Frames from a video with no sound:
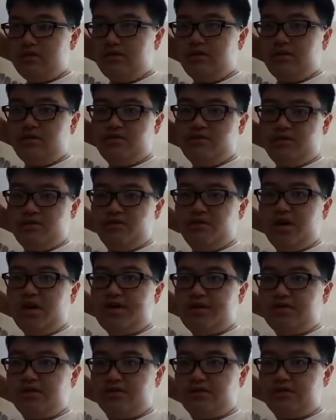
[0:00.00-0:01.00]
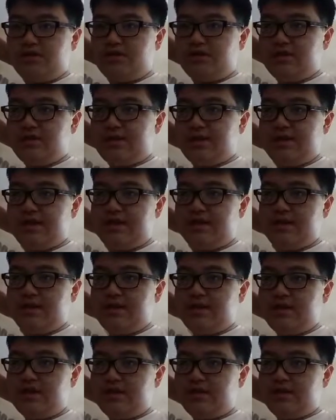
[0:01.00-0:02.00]
includes new monsters.
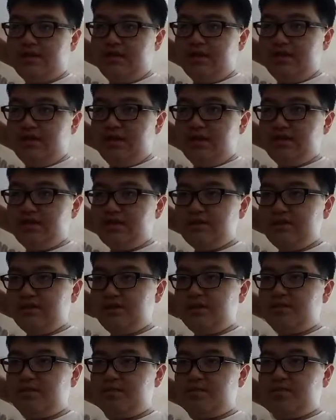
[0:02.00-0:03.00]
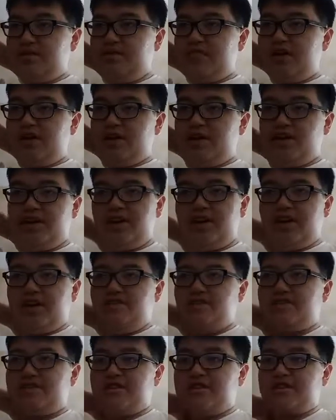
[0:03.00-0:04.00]
This is your typical Fallout
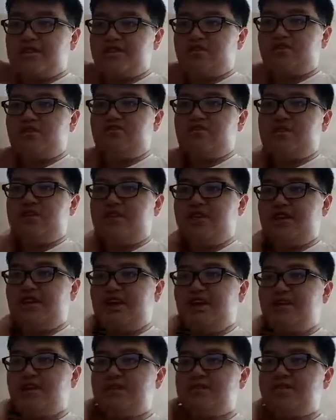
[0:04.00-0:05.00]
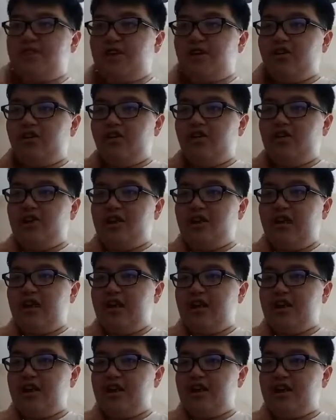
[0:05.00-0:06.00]
game since it's going to be an entire
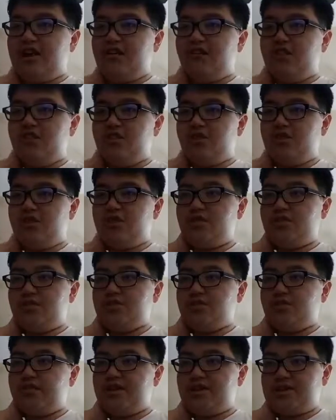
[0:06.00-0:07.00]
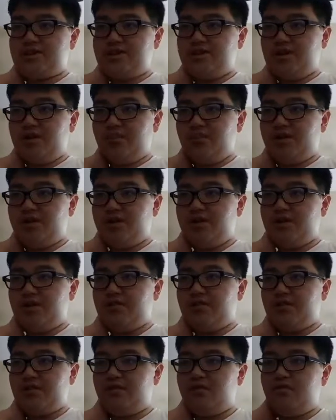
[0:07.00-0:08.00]
online game, though you can also play the single player
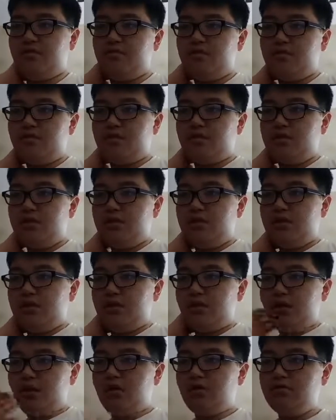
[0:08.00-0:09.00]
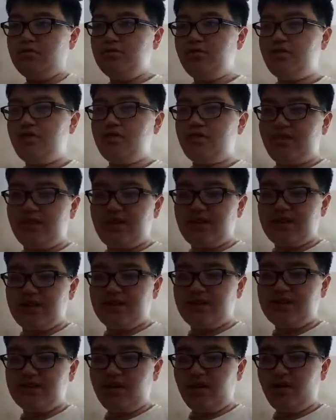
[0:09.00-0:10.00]
if you don't. Also, you can play
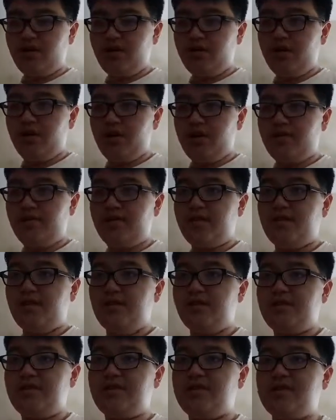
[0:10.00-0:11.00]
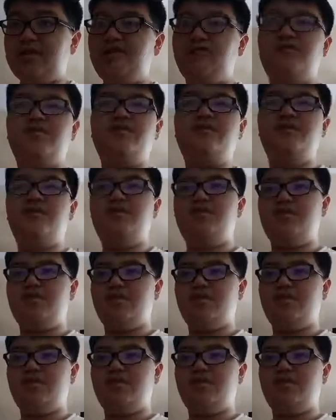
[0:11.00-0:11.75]
the solo if you don't want to deal with